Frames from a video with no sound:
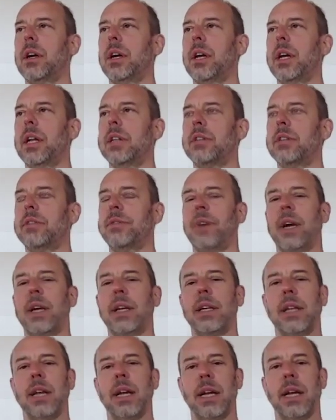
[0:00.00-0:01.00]
It's a
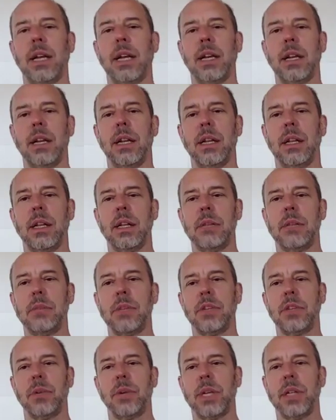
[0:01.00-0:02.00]
fine line
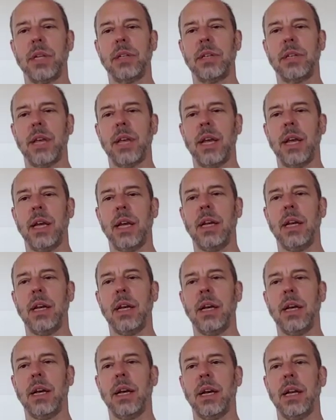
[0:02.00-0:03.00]
between, say,
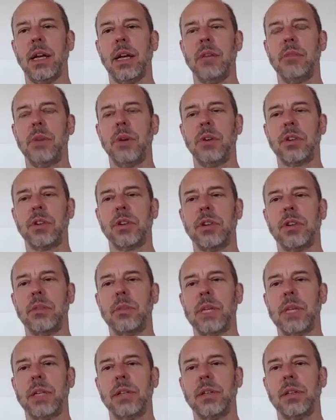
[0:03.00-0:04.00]
an emotional
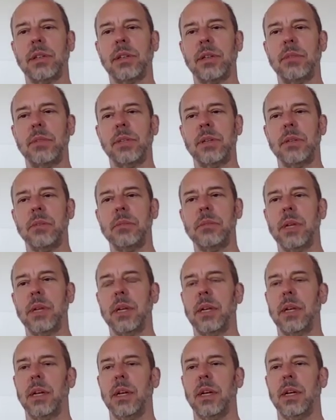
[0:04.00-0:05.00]
mental symptom,
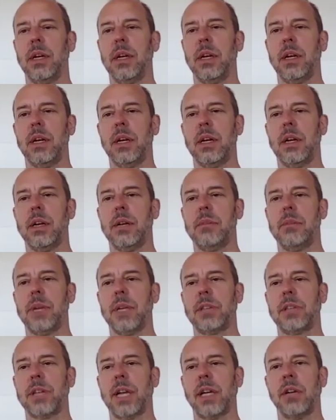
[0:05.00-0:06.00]
a
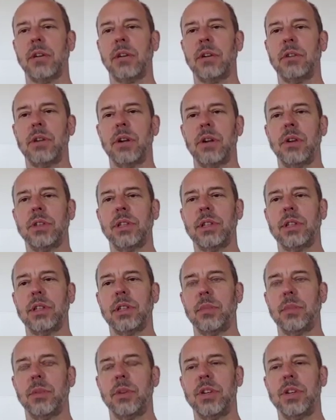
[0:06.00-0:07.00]
psycho-neurosis
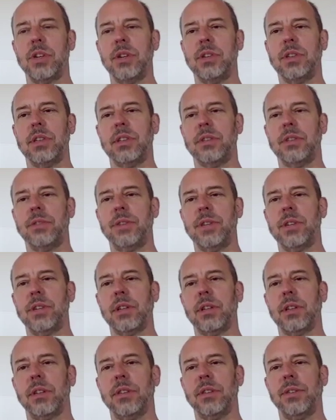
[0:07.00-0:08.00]
that produces a
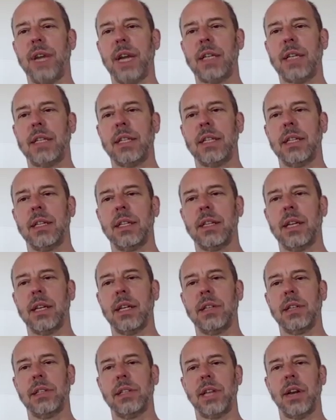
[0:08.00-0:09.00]
physical effect like
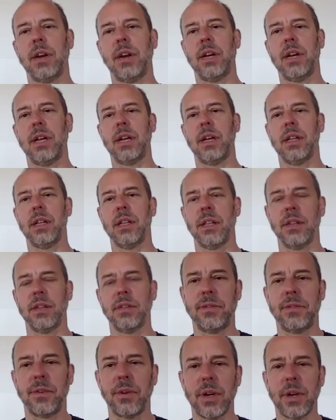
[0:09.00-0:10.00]
hysteria that
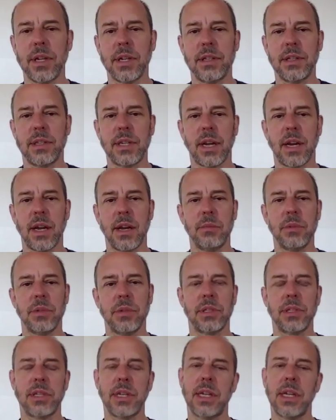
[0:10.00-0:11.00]
Freud's time was
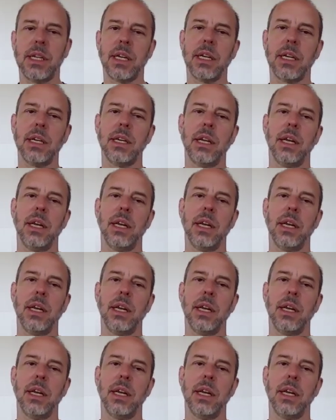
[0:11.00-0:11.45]
studying,